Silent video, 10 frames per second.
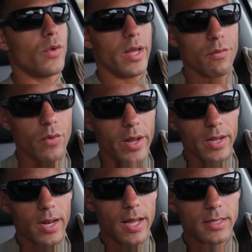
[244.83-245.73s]
creative
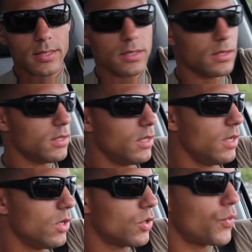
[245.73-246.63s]
writing class.
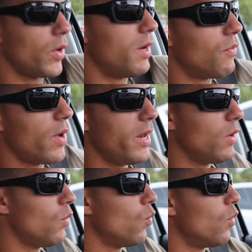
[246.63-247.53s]
Creative
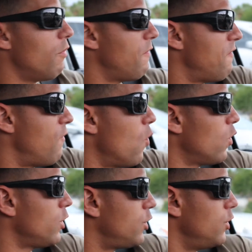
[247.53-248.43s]
writing will
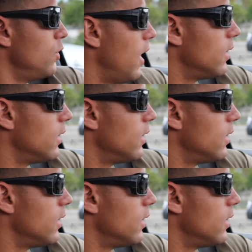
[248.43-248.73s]
force you